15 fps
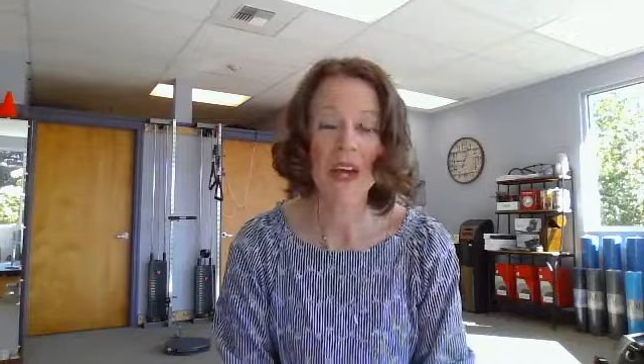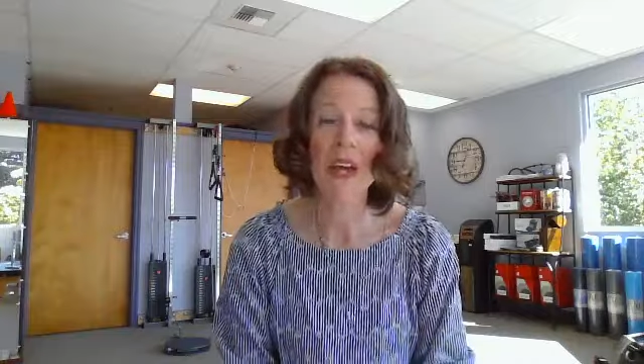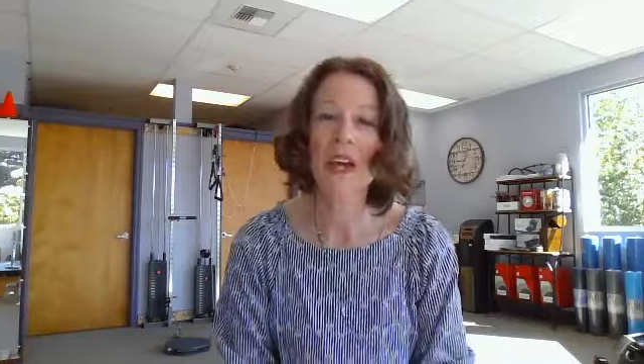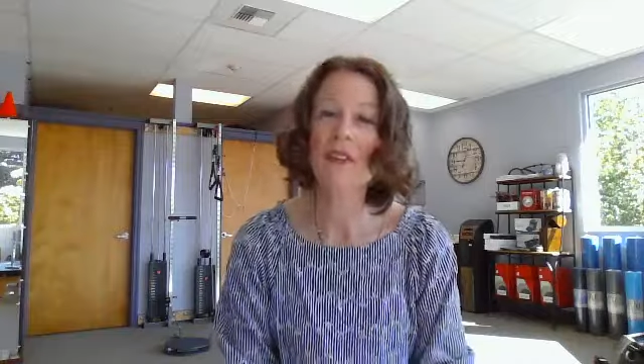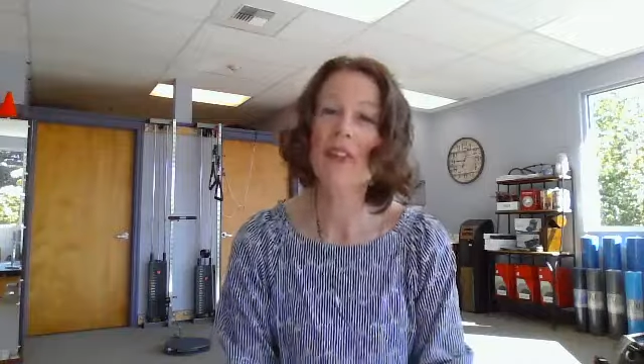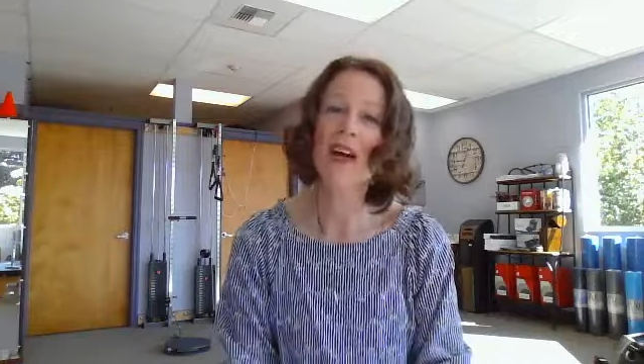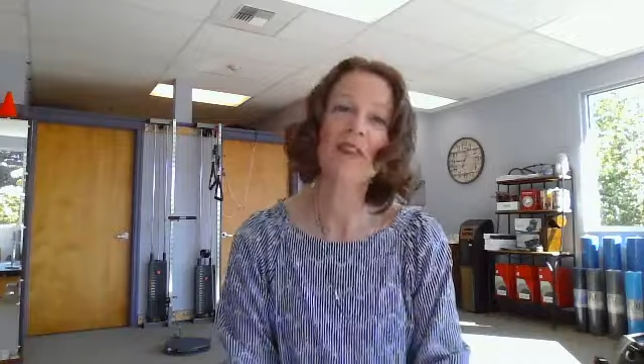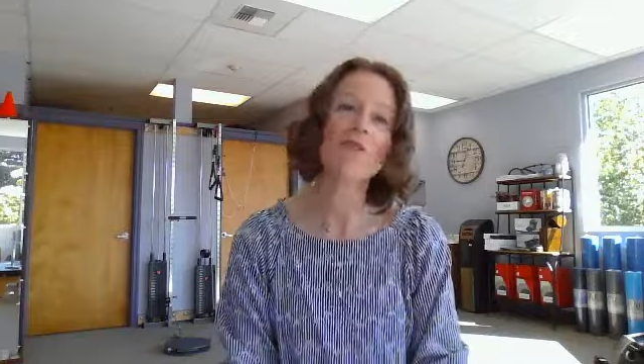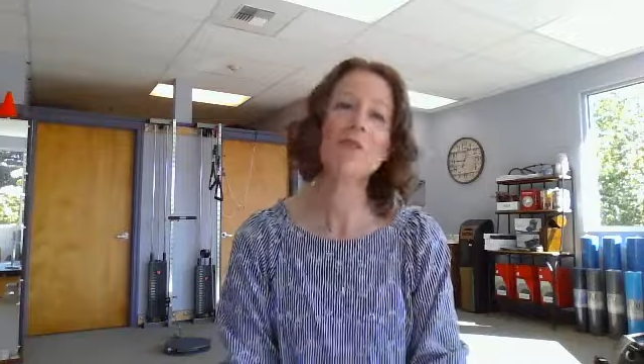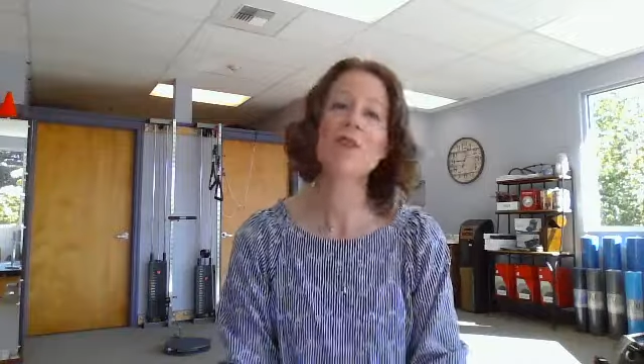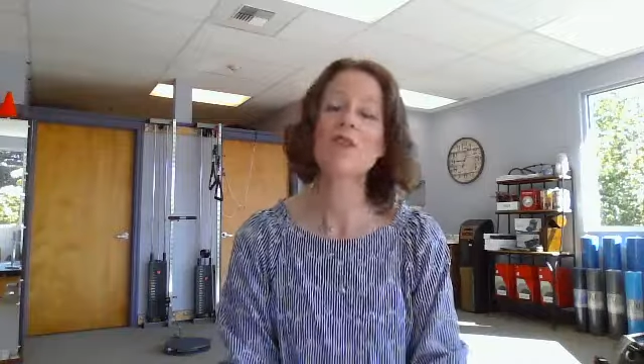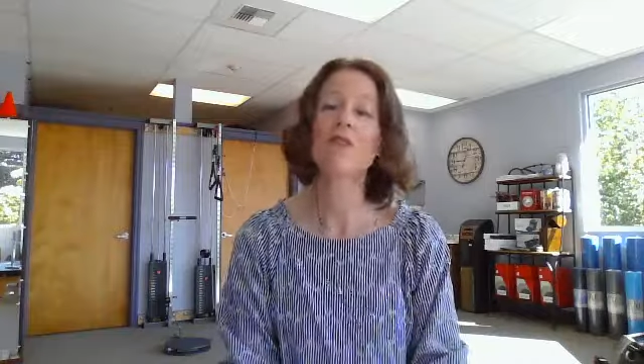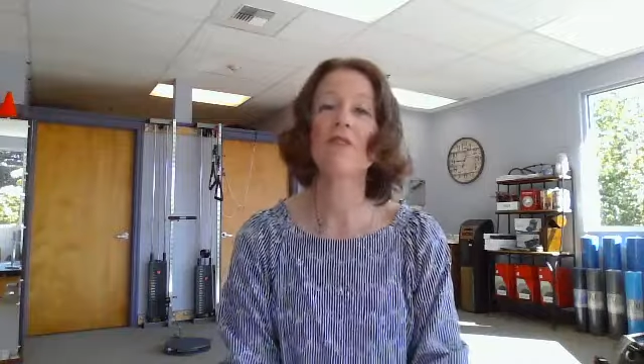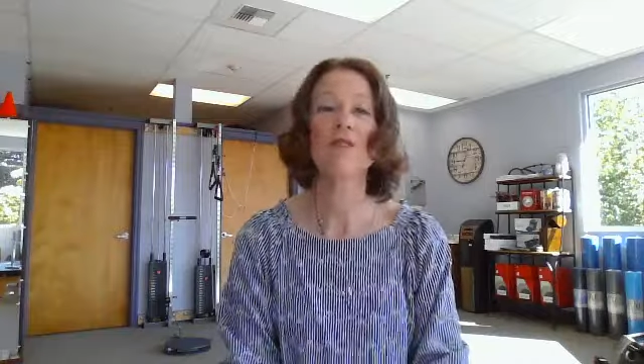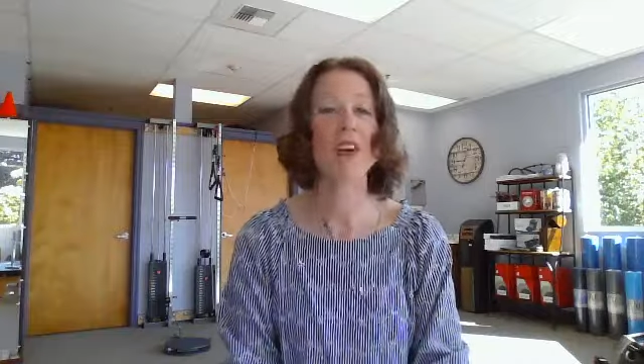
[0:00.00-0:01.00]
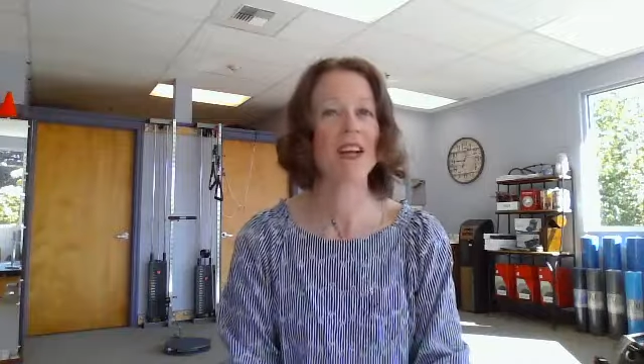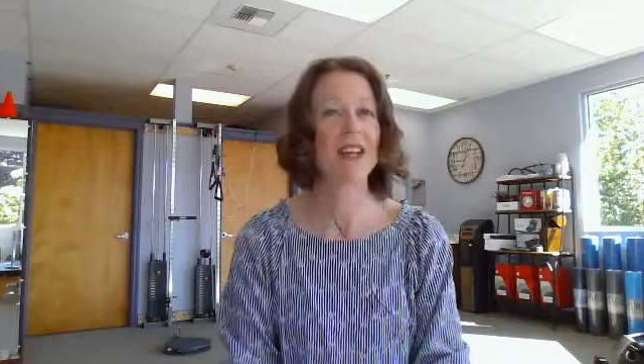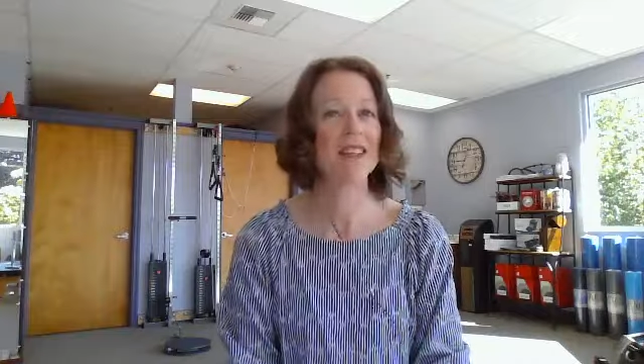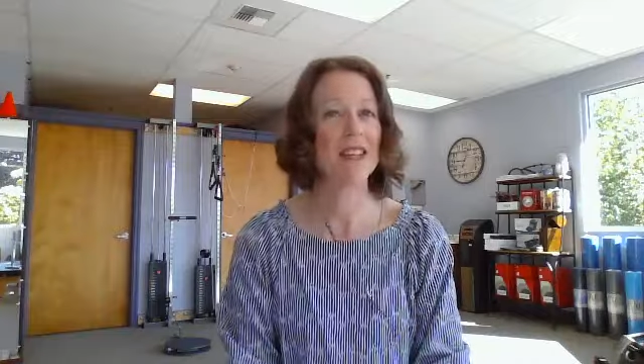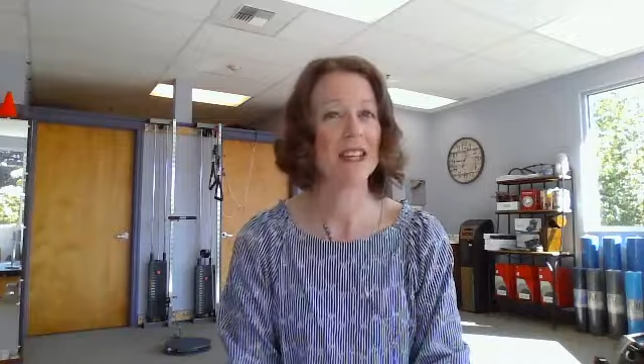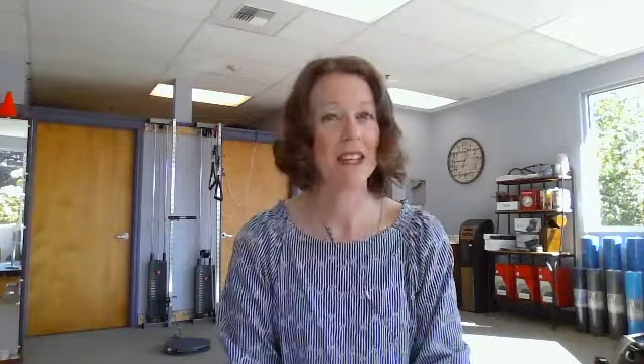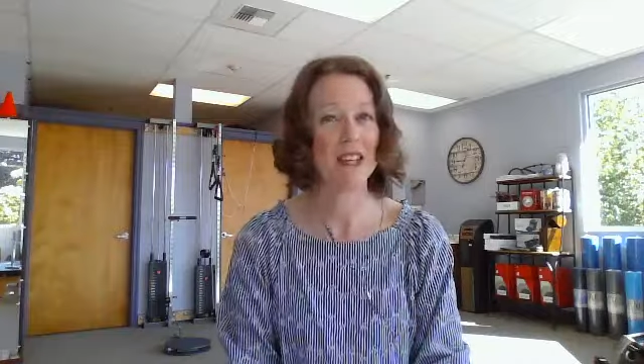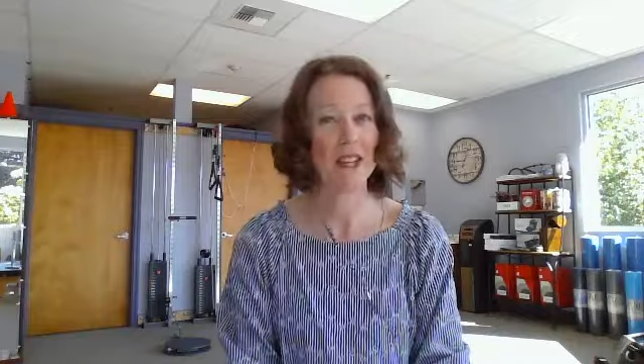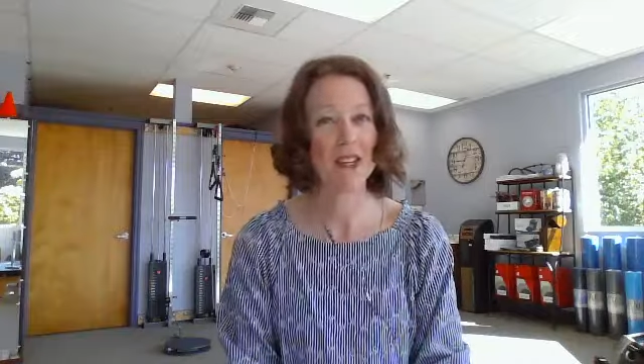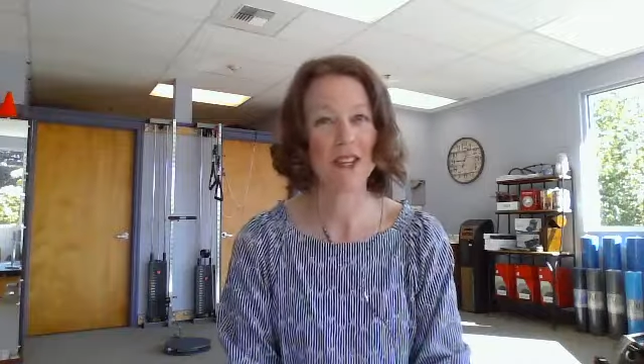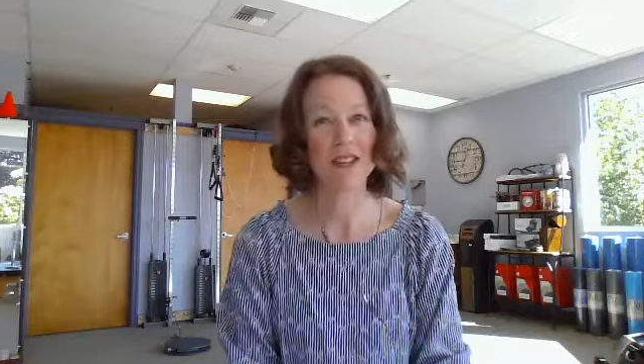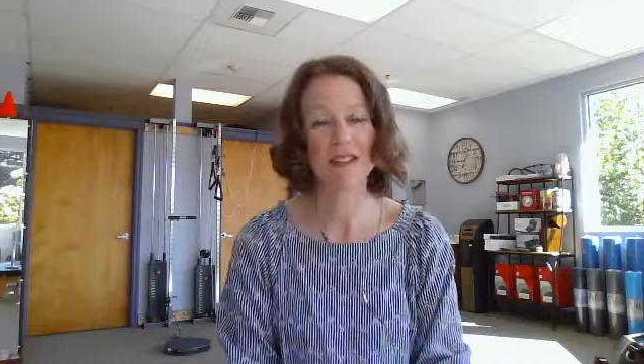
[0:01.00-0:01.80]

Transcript: And that's what you'll find here,